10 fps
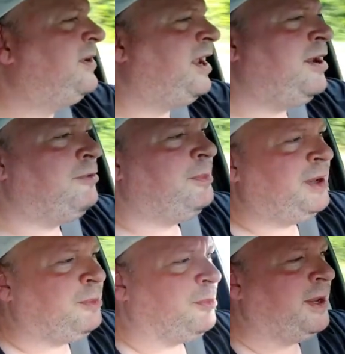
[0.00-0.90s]
Can't
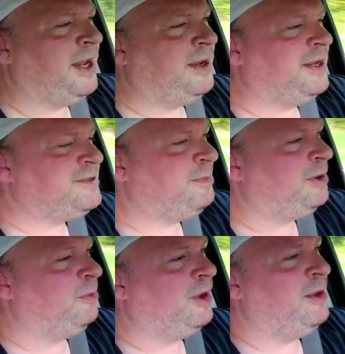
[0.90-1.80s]
remember, man. That's
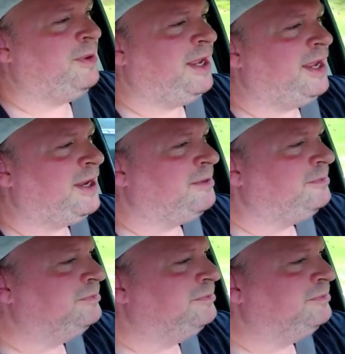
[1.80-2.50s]
been a while back.